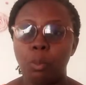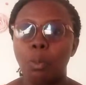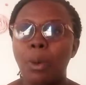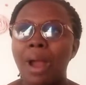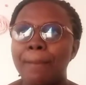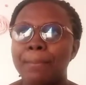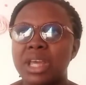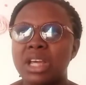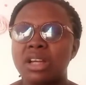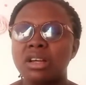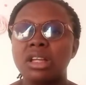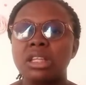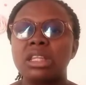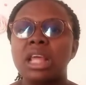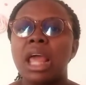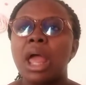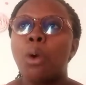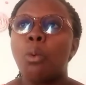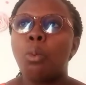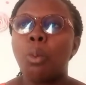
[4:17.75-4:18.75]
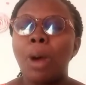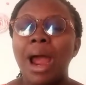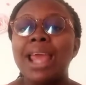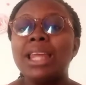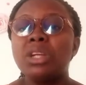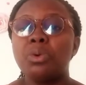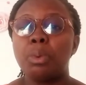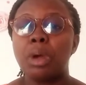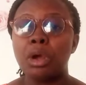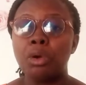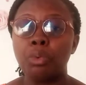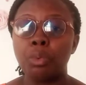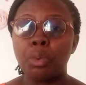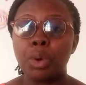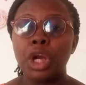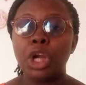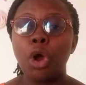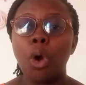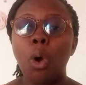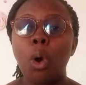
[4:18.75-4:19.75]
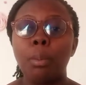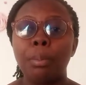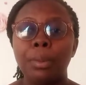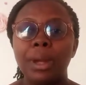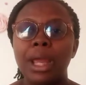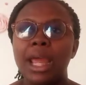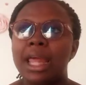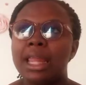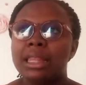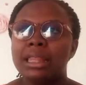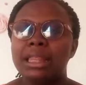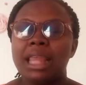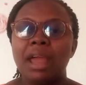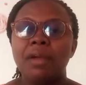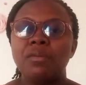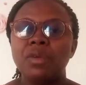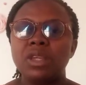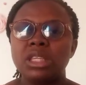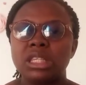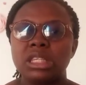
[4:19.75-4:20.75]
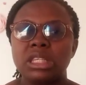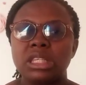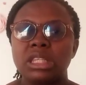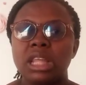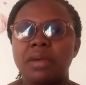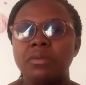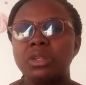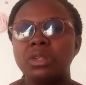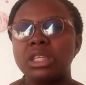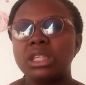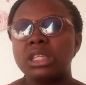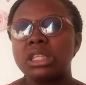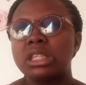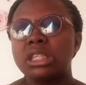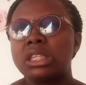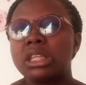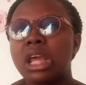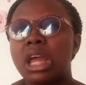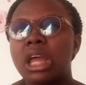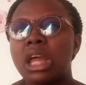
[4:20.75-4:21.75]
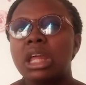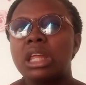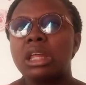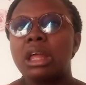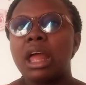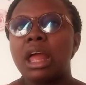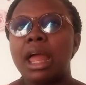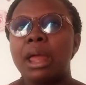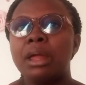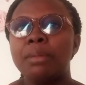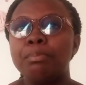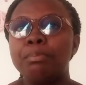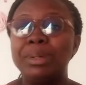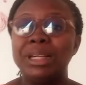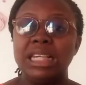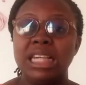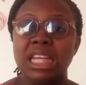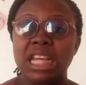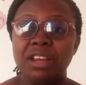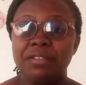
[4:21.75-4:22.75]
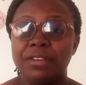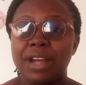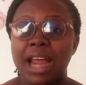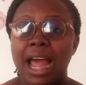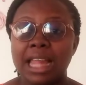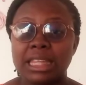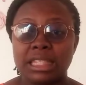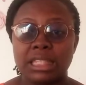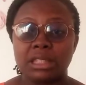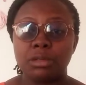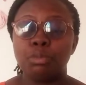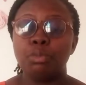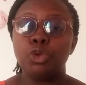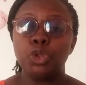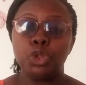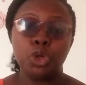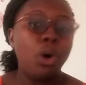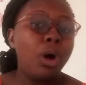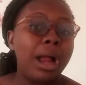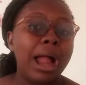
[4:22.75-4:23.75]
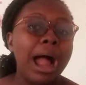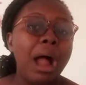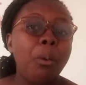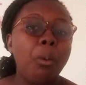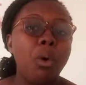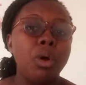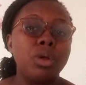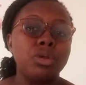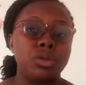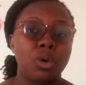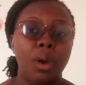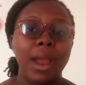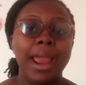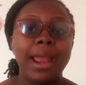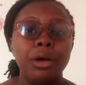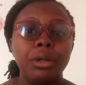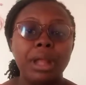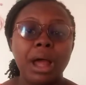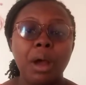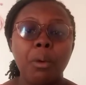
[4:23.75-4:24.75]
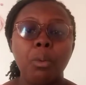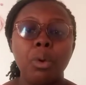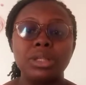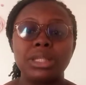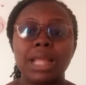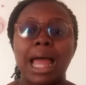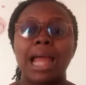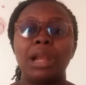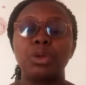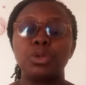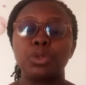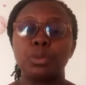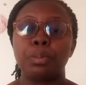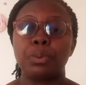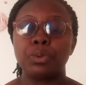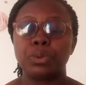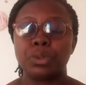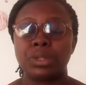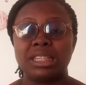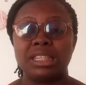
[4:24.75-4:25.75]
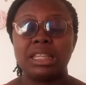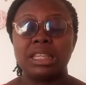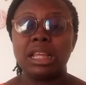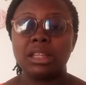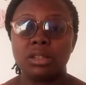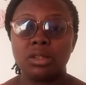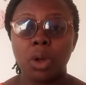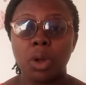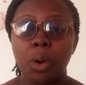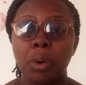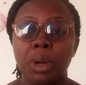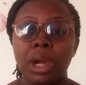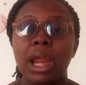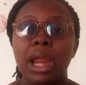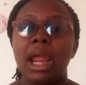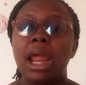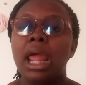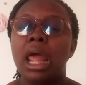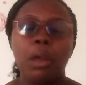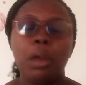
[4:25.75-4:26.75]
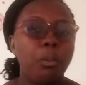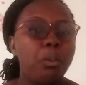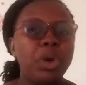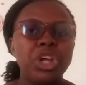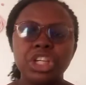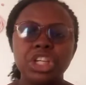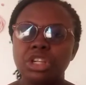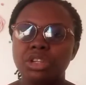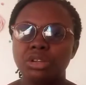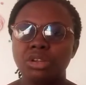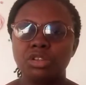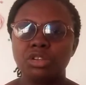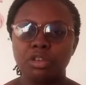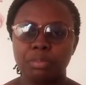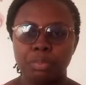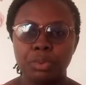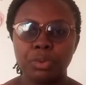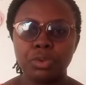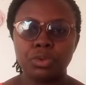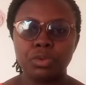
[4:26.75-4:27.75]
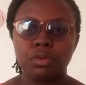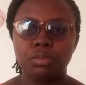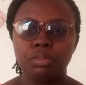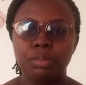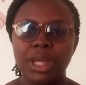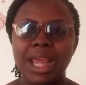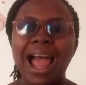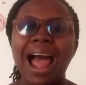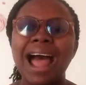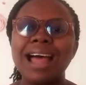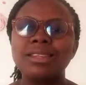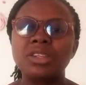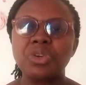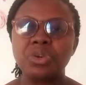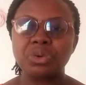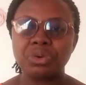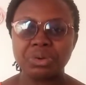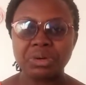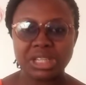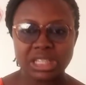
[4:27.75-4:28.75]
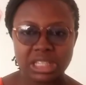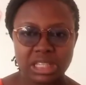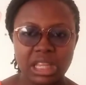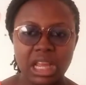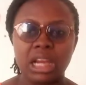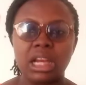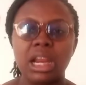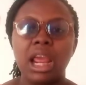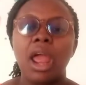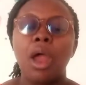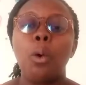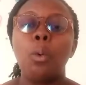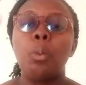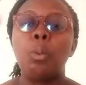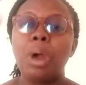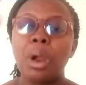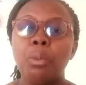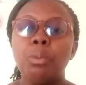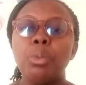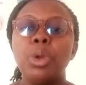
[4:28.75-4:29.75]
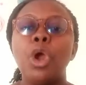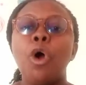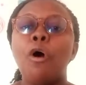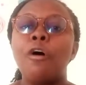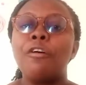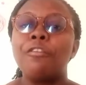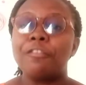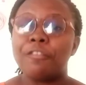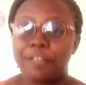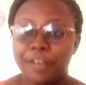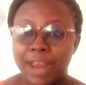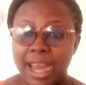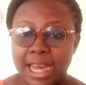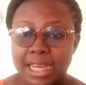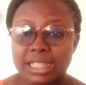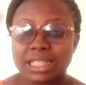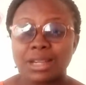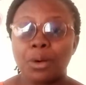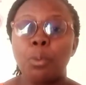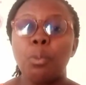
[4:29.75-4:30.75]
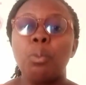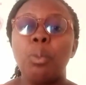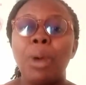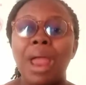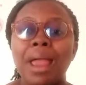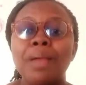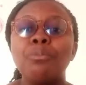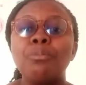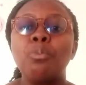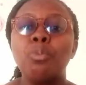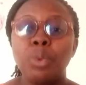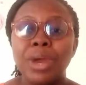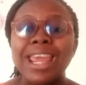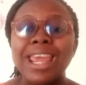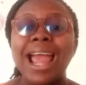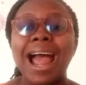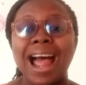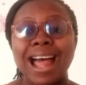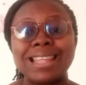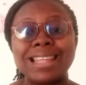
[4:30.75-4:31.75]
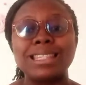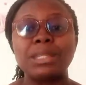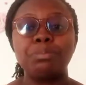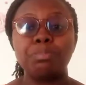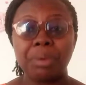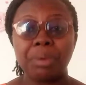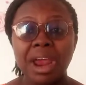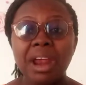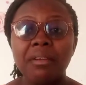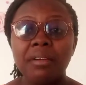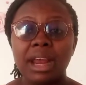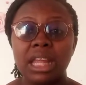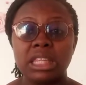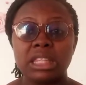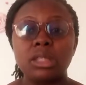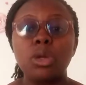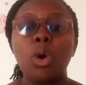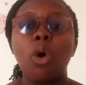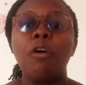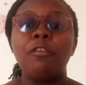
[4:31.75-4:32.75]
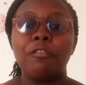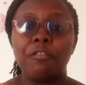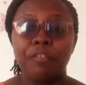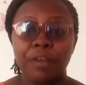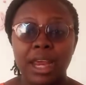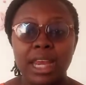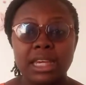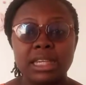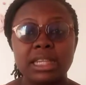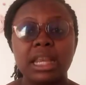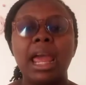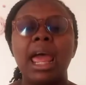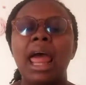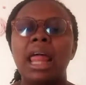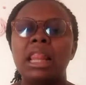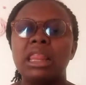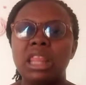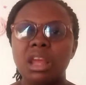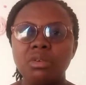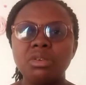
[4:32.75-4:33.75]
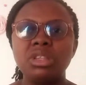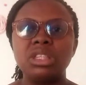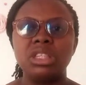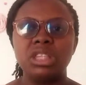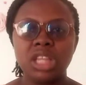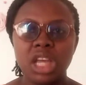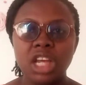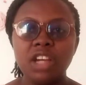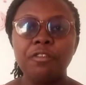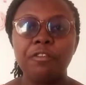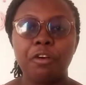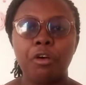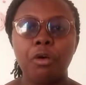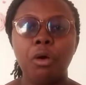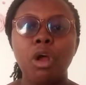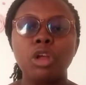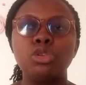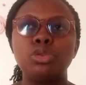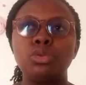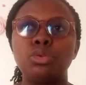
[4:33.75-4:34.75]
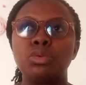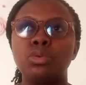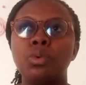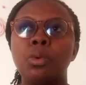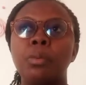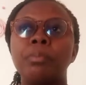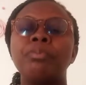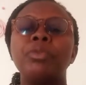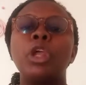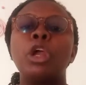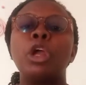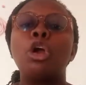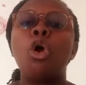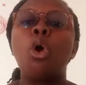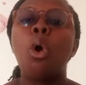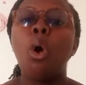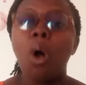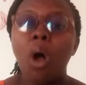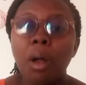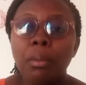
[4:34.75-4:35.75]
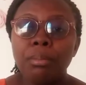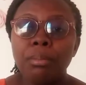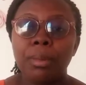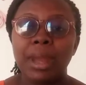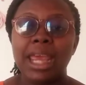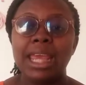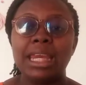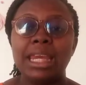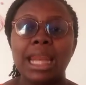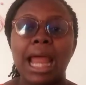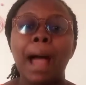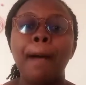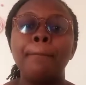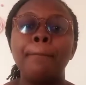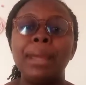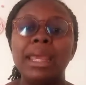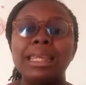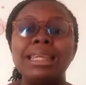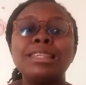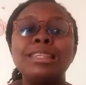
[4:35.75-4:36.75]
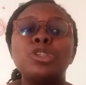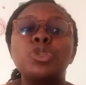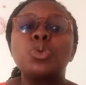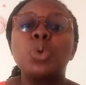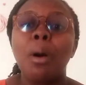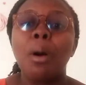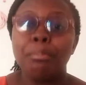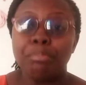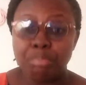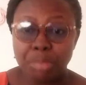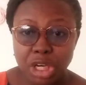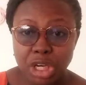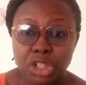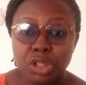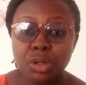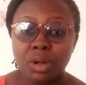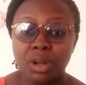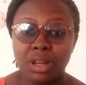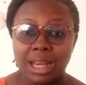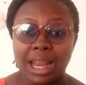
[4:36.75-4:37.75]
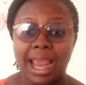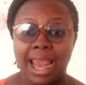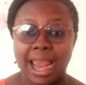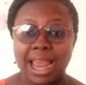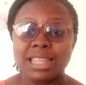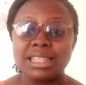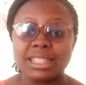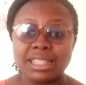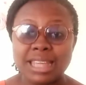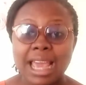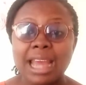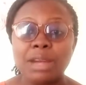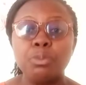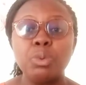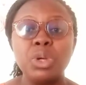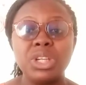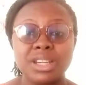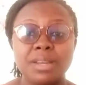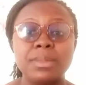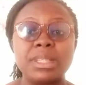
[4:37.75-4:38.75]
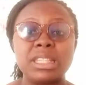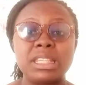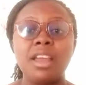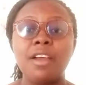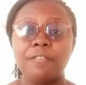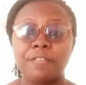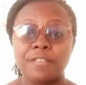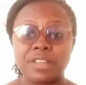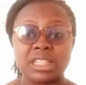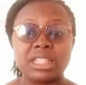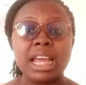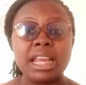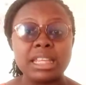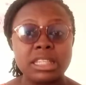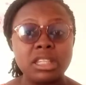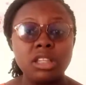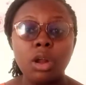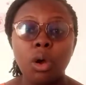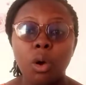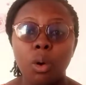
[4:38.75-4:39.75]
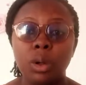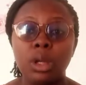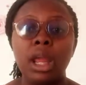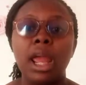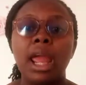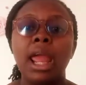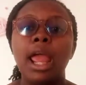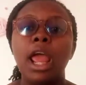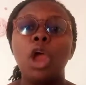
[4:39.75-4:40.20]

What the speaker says: Why? Because while they were growing up, there is this belief that younger ones or elder ones are not supposed to say sorry, which is not supposed to be. As Christian, when we offend, when we as parents offend, there is need for us to come in submission, like I said, which I'm still emphasizing on.